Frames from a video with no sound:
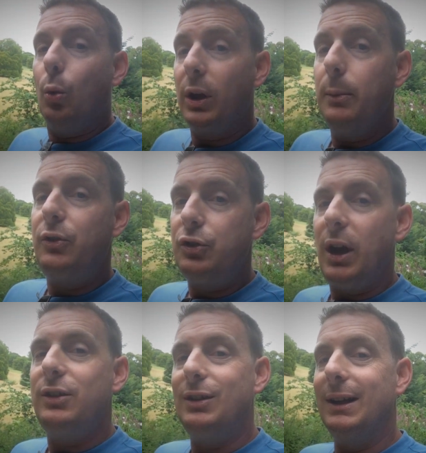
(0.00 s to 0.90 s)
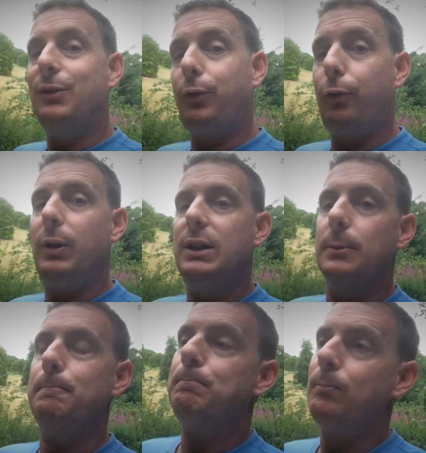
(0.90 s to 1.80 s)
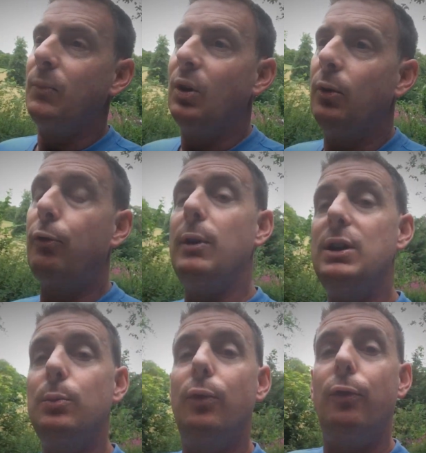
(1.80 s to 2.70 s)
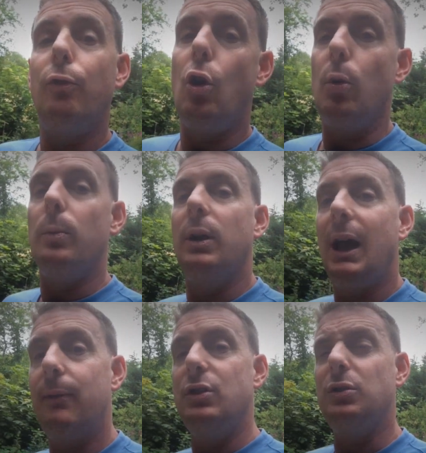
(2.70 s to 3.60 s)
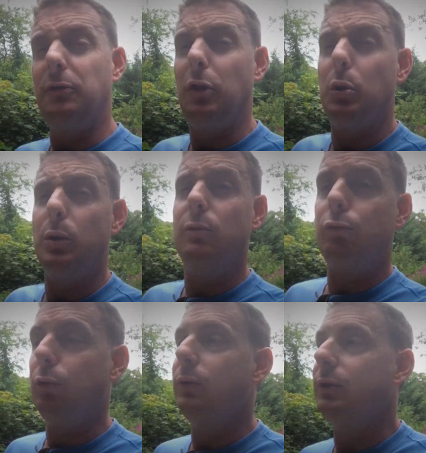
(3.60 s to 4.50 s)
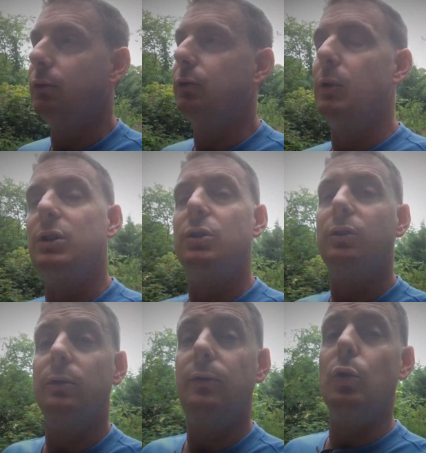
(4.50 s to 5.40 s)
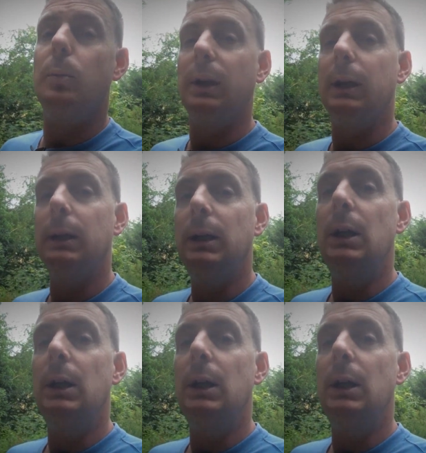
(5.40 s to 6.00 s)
What I'm suggesting is freedom. Freedom from having to follow rules and restrictions and formula.